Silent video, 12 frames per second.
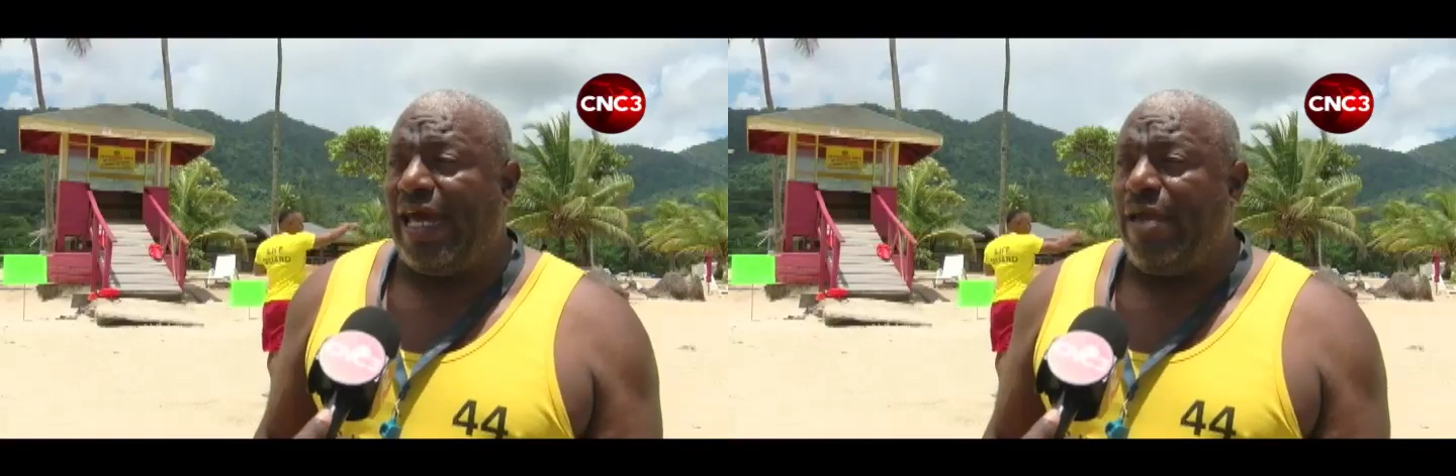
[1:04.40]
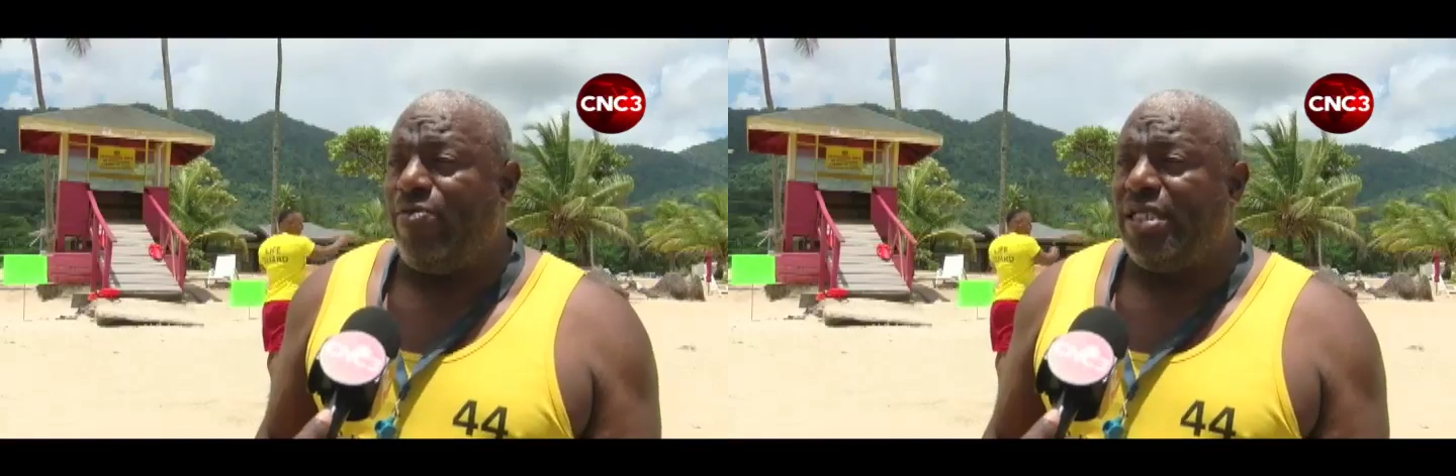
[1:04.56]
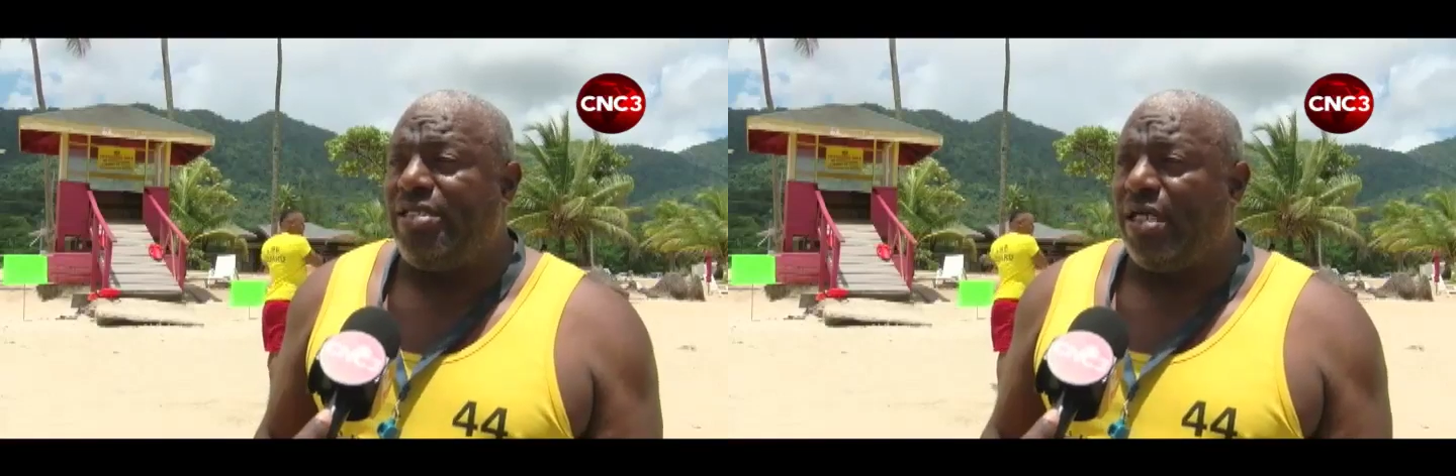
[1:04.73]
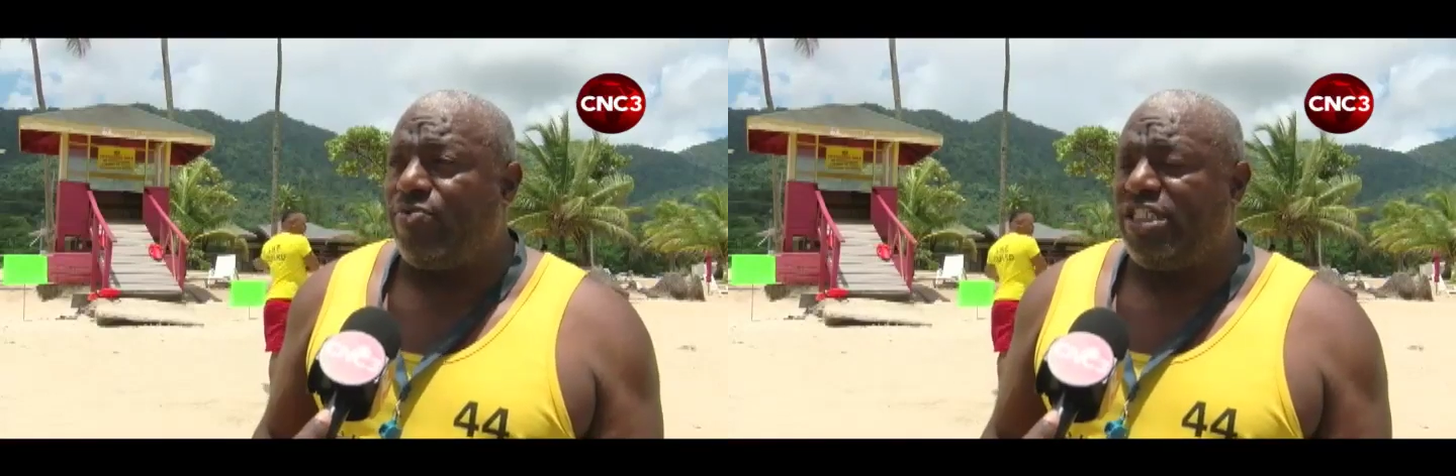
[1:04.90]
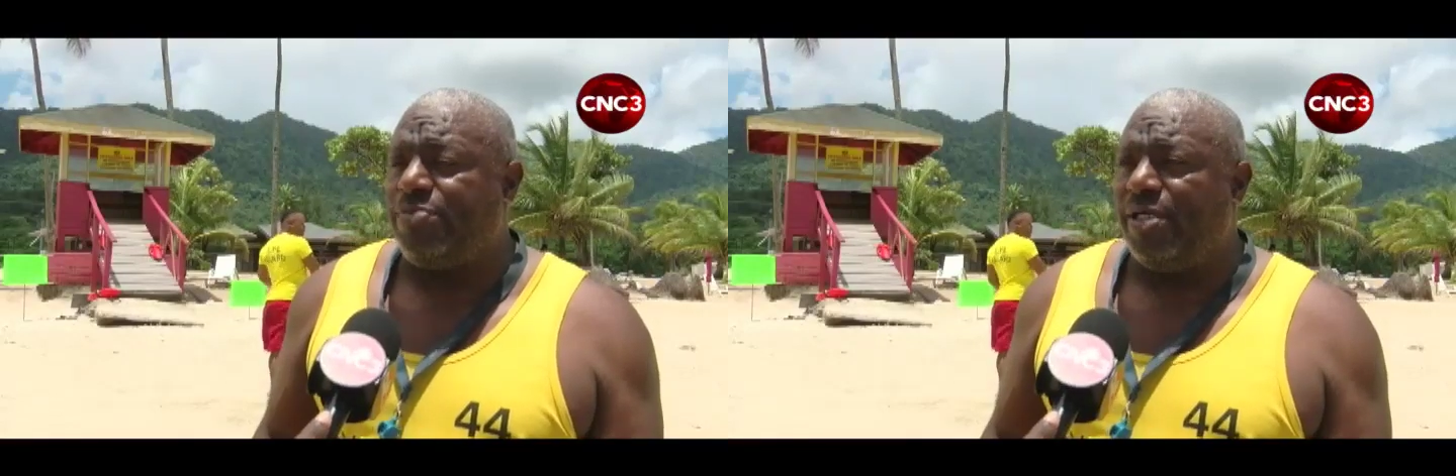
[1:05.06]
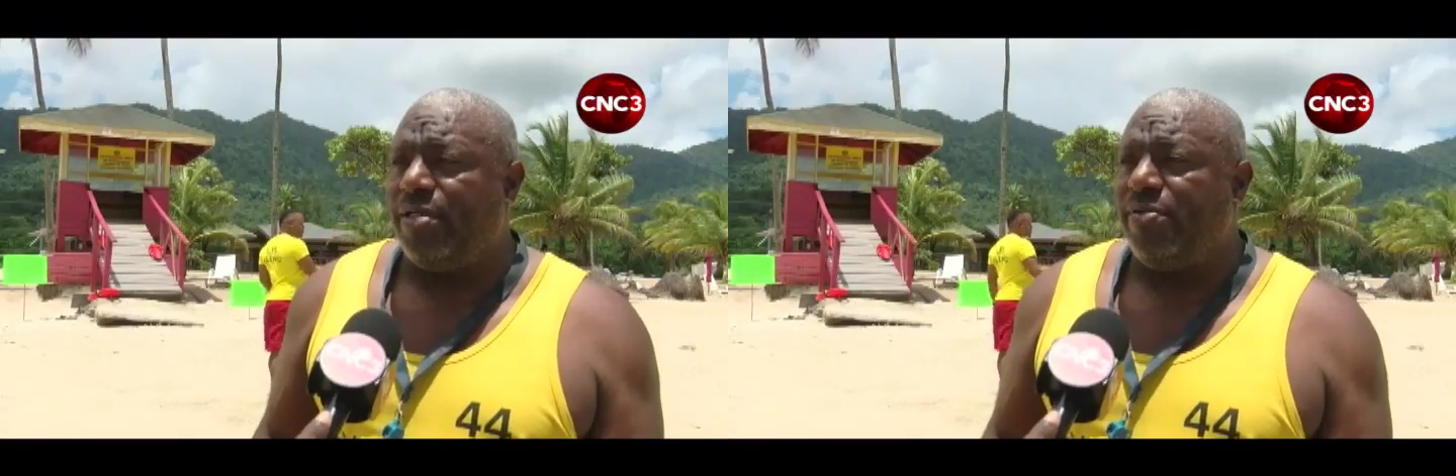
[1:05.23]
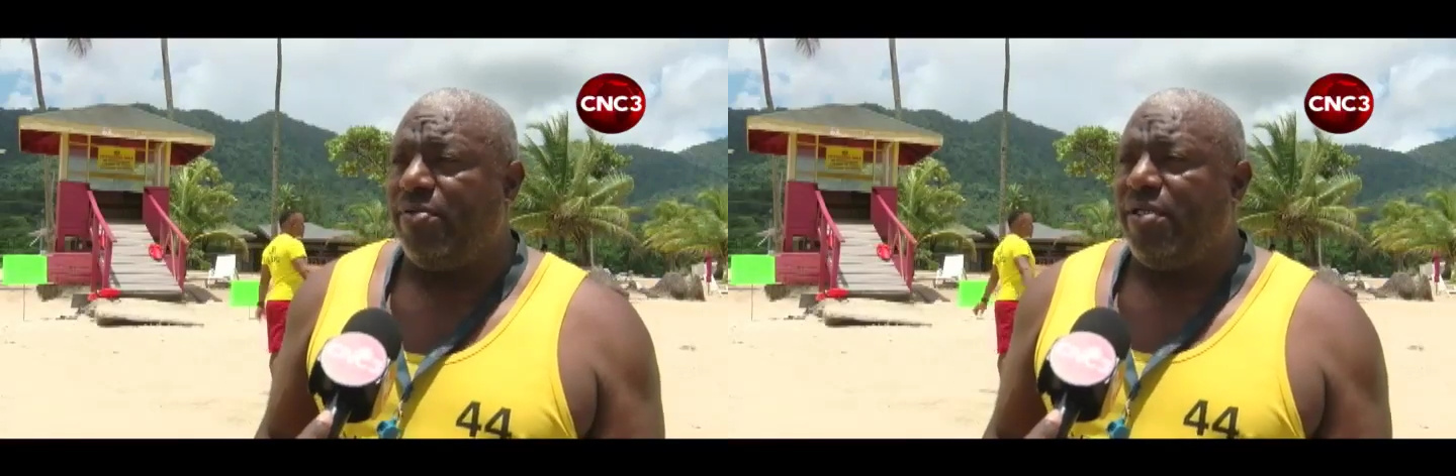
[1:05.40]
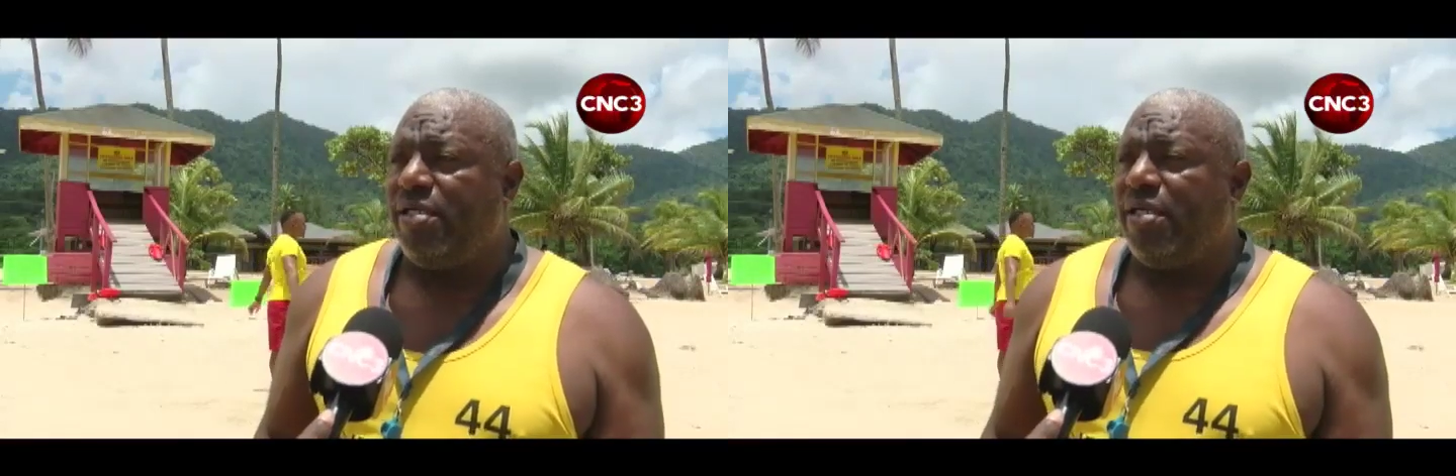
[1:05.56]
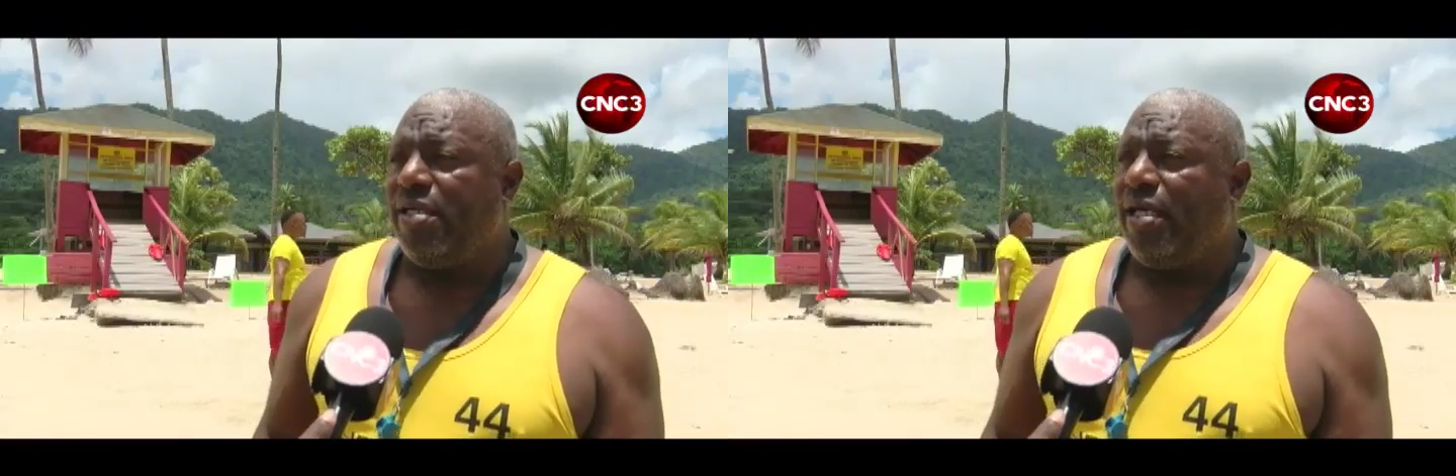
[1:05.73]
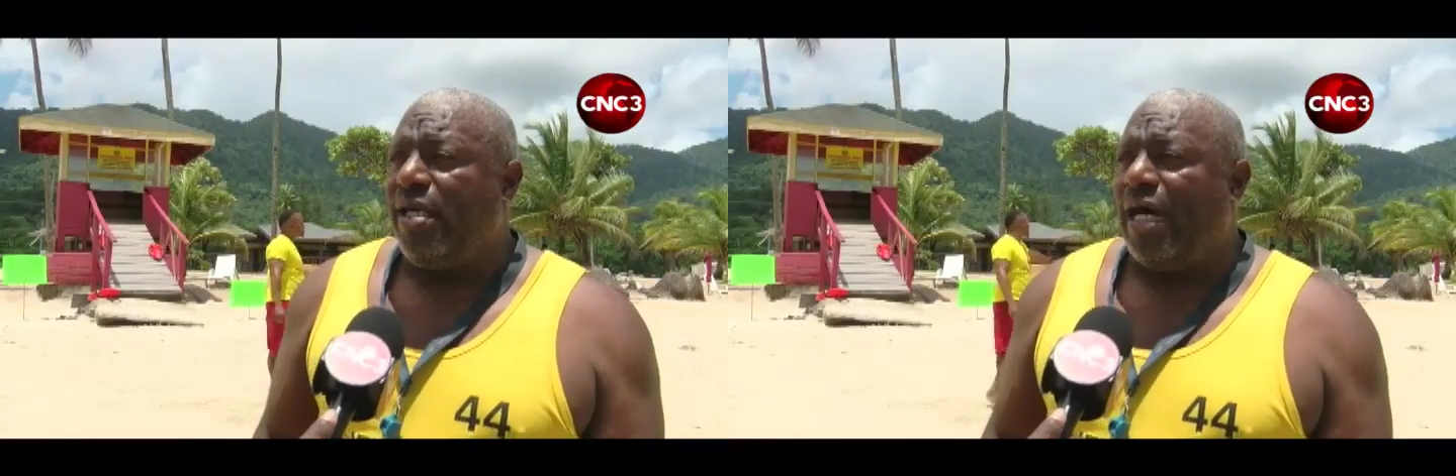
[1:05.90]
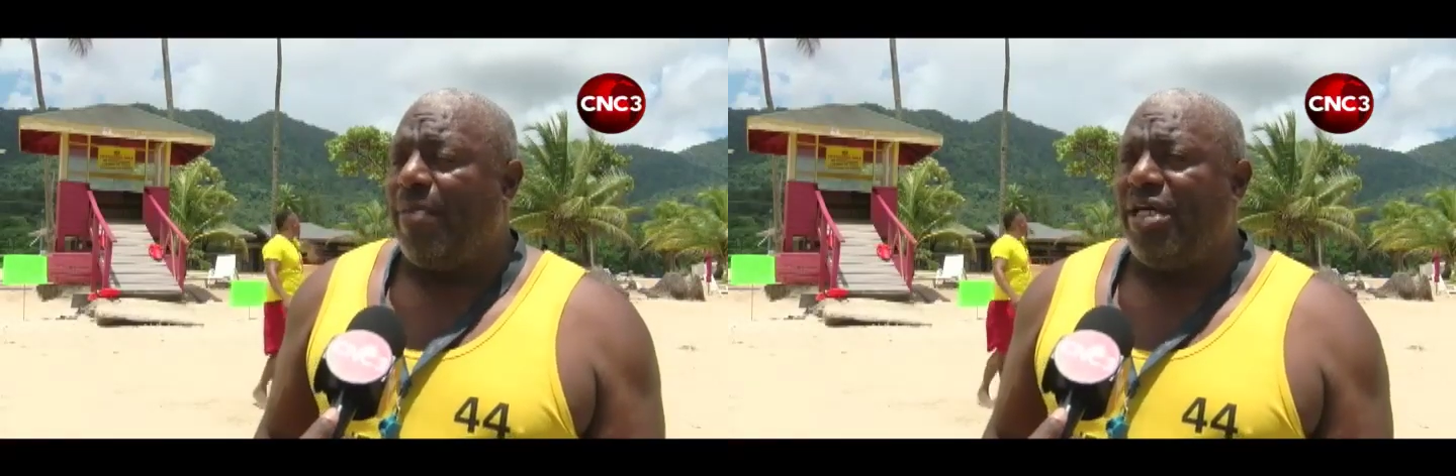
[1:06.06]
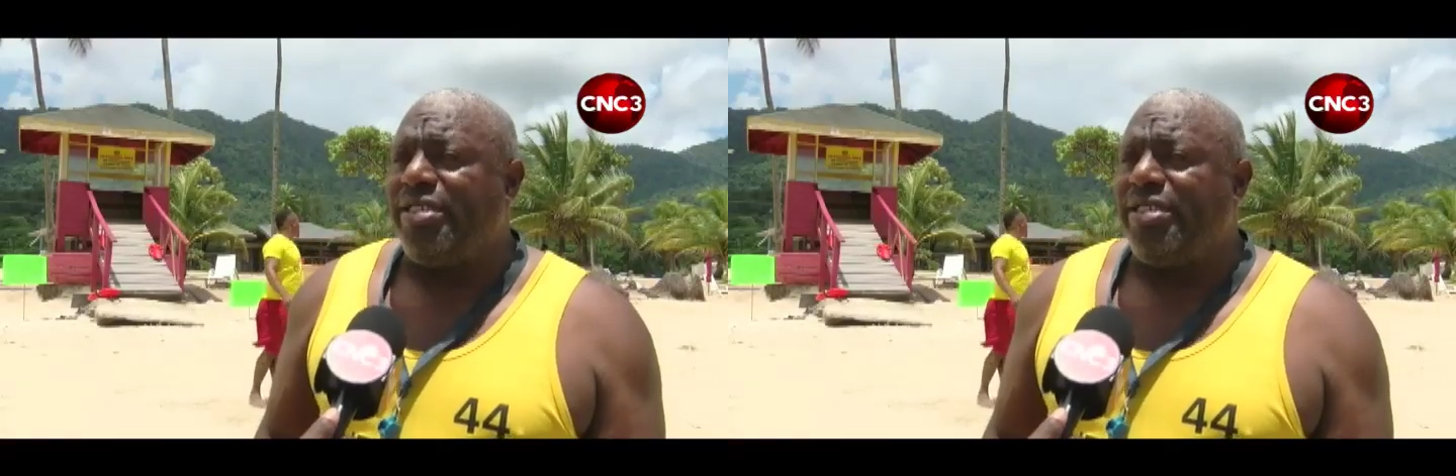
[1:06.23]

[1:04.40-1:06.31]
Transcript: I will not watch them. I'm